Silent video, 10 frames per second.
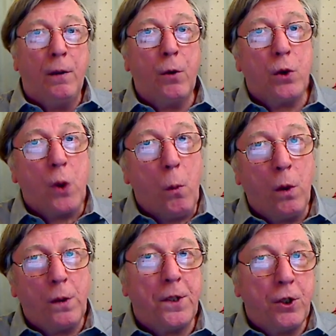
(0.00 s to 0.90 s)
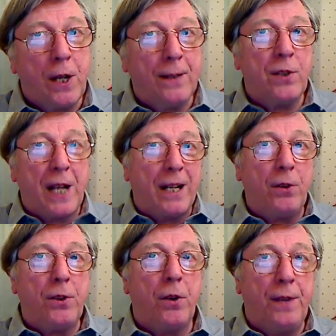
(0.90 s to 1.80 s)
Of course, one of the channels I
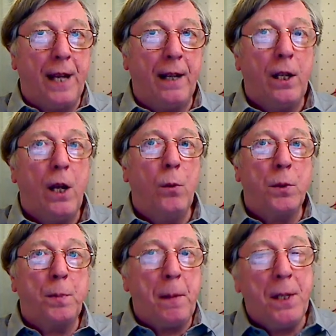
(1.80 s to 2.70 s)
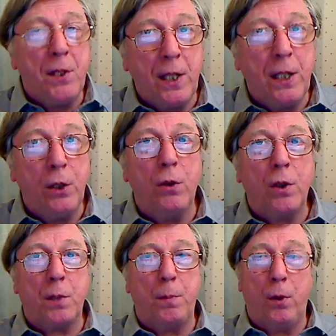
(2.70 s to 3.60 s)
got on that was BBC
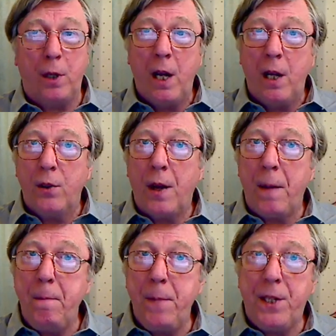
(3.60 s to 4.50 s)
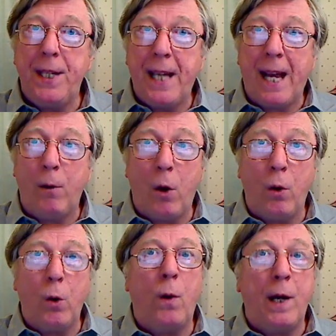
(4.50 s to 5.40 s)
Eurosport, so I'm missing out
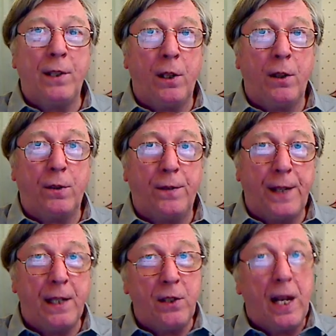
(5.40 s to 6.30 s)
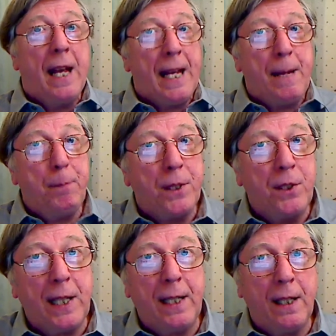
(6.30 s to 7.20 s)
on quite a lot of things, in
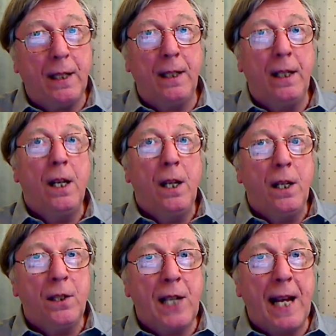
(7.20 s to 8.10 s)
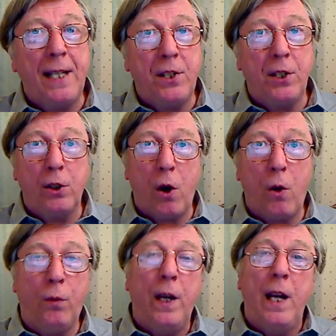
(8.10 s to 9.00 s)
particular tennis and
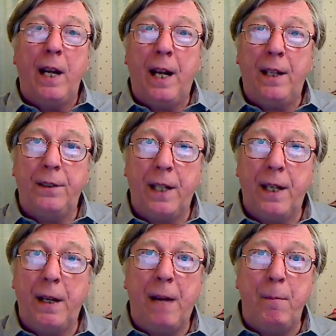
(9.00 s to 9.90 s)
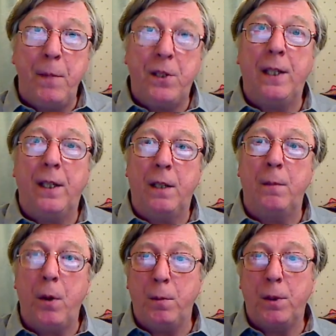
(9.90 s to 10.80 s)
golf. And I'm missing at the
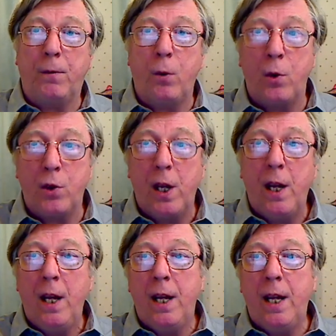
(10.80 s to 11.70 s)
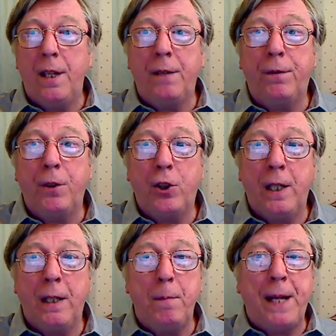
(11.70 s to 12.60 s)
moment, of course, the
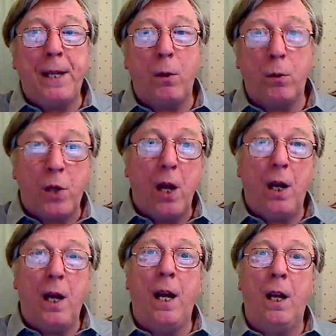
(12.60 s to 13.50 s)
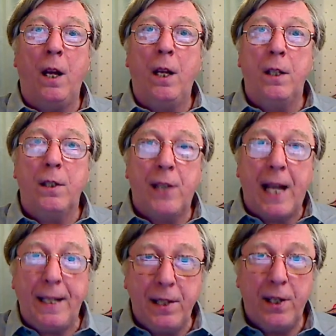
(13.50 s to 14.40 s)
Flushing Meadows
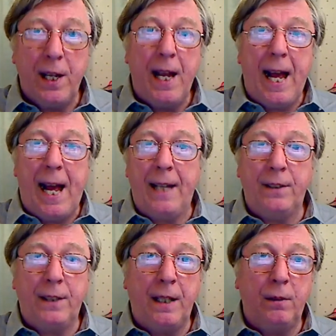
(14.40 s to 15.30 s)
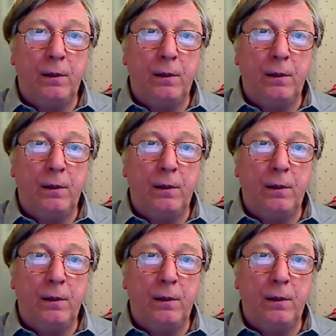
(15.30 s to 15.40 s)
tennis. And